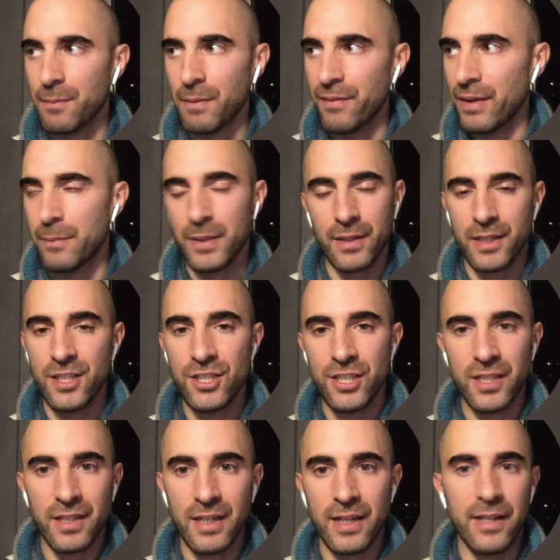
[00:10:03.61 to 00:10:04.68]
maybe I'm in the
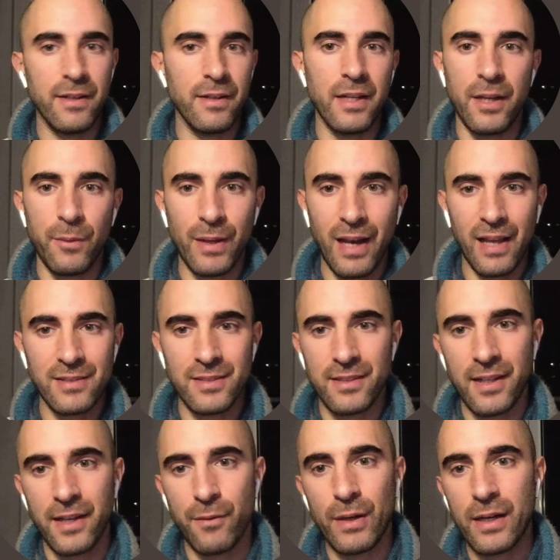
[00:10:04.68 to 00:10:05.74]
kitchen, I realize that
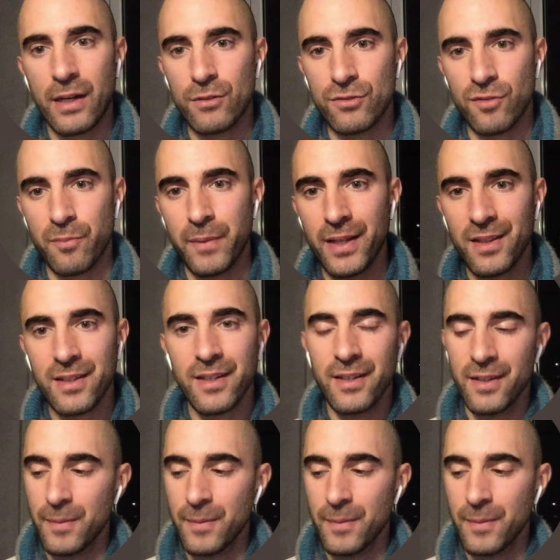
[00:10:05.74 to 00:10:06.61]
I run out of milk.